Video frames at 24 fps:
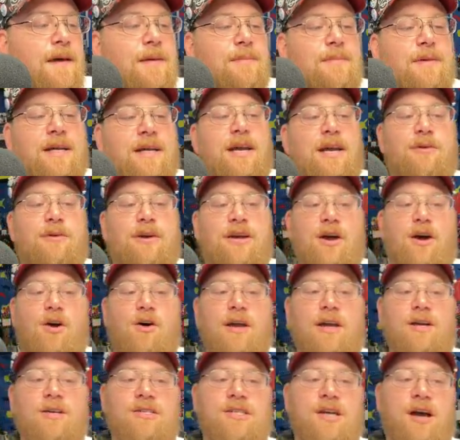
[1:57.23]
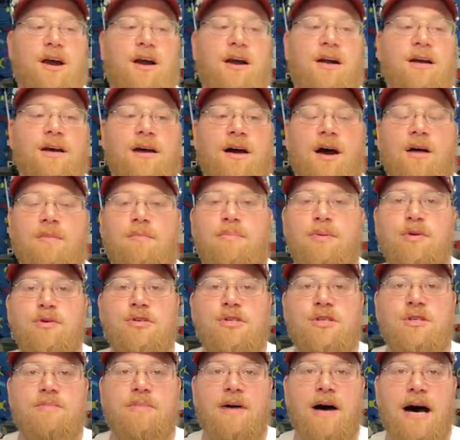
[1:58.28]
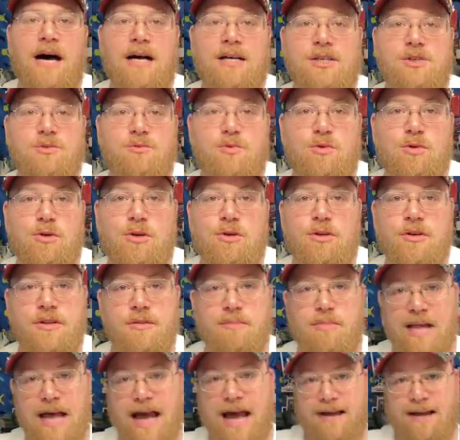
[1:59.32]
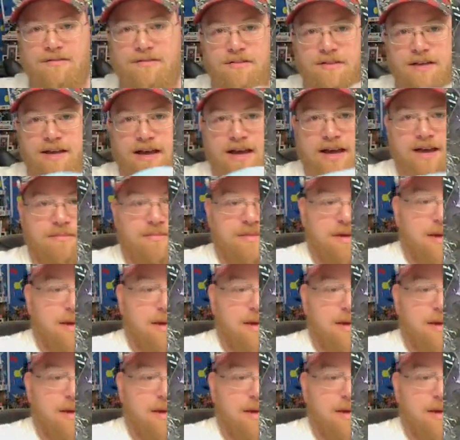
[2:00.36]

But here we go. Here's our, our booster box, Ruler of the Black Flame,